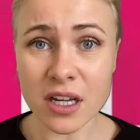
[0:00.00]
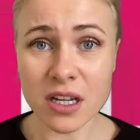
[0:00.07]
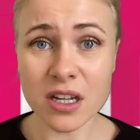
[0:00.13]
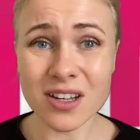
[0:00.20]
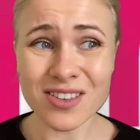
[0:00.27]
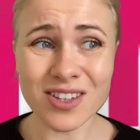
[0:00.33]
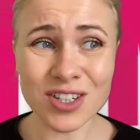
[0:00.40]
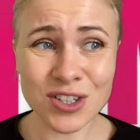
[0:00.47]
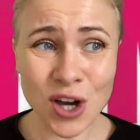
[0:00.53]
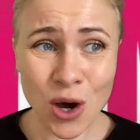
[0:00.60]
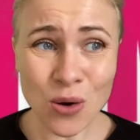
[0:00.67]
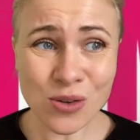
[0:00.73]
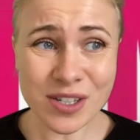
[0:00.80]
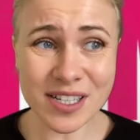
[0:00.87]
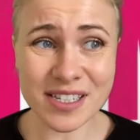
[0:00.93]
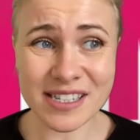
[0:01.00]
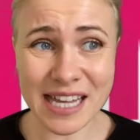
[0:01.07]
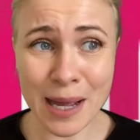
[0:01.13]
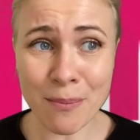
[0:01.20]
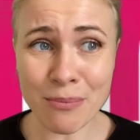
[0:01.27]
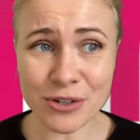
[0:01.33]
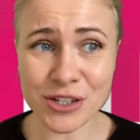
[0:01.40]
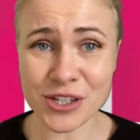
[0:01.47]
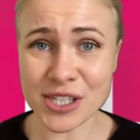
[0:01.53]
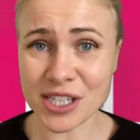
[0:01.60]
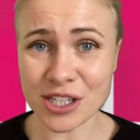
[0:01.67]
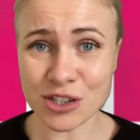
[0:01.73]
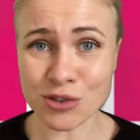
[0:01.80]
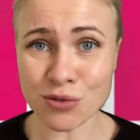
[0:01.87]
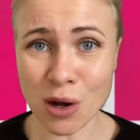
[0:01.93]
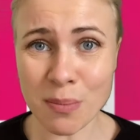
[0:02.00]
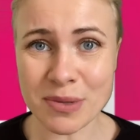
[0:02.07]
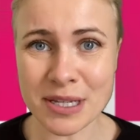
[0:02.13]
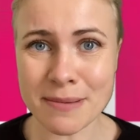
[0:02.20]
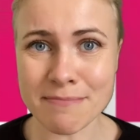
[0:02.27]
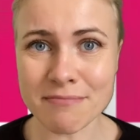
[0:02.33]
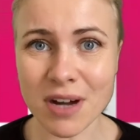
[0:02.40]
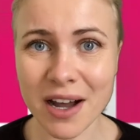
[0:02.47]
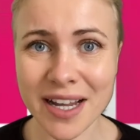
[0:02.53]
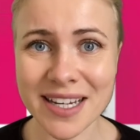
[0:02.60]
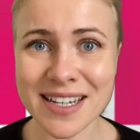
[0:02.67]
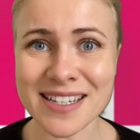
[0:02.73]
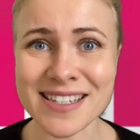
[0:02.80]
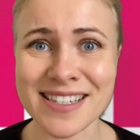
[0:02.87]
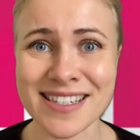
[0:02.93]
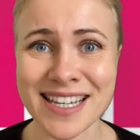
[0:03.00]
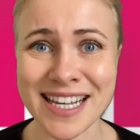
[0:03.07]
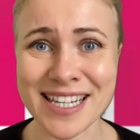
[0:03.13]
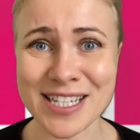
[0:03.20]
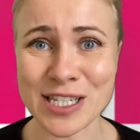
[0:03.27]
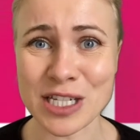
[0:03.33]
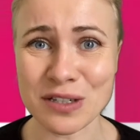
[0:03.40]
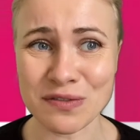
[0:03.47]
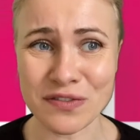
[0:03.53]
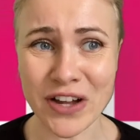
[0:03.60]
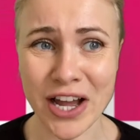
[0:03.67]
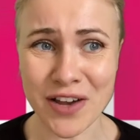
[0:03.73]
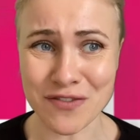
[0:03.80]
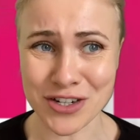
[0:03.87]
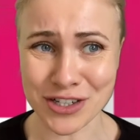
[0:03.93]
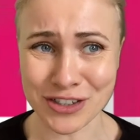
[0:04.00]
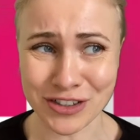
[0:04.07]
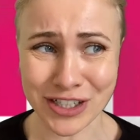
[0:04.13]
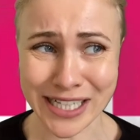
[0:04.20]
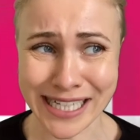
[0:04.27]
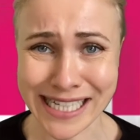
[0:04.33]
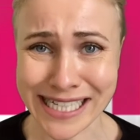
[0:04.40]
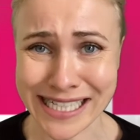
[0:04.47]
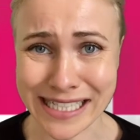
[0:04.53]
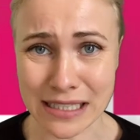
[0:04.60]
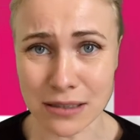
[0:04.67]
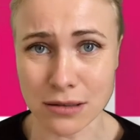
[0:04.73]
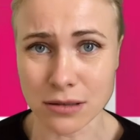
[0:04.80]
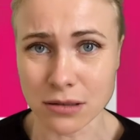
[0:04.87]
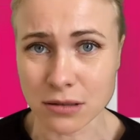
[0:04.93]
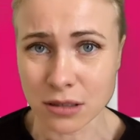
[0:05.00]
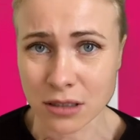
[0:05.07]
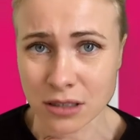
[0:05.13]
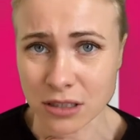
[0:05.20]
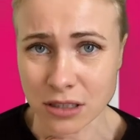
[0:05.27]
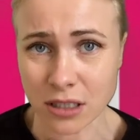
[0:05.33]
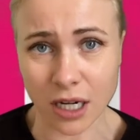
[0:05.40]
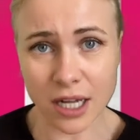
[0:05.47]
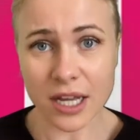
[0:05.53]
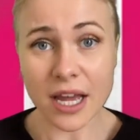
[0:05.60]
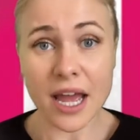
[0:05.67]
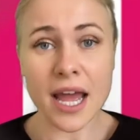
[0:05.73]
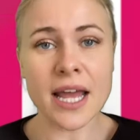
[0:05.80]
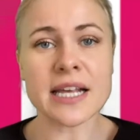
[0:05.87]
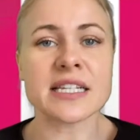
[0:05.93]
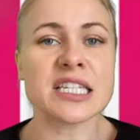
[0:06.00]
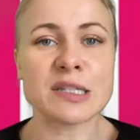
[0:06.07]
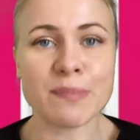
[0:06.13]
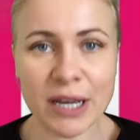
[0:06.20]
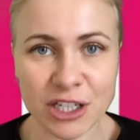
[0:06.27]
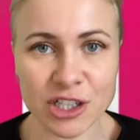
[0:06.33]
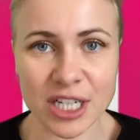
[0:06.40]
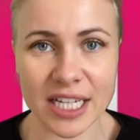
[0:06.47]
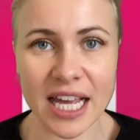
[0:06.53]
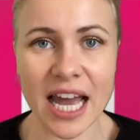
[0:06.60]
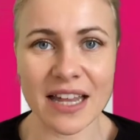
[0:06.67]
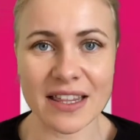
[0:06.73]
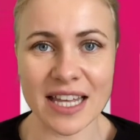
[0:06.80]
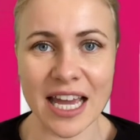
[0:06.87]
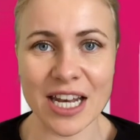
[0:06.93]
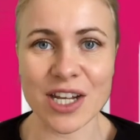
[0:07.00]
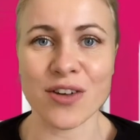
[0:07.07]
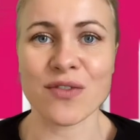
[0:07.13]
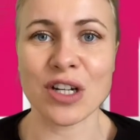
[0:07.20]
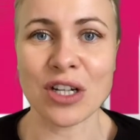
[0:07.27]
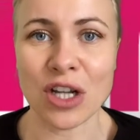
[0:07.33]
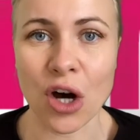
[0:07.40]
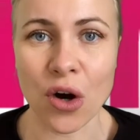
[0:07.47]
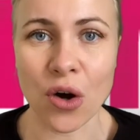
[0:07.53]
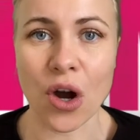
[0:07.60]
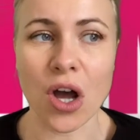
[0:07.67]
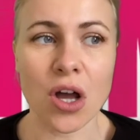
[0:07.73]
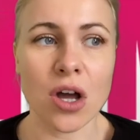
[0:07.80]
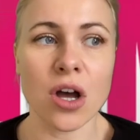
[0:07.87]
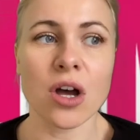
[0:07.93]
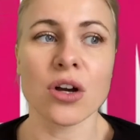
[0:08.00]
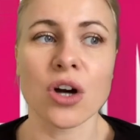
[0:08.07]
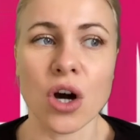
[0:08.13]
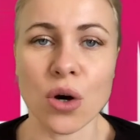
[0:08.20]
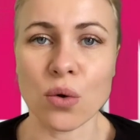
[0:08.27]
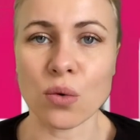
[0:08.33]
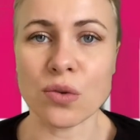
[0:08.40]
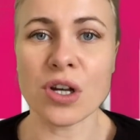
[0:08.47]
The coldest temperatures can drop to -65 degrees. Oh, especially at the end of a long, cold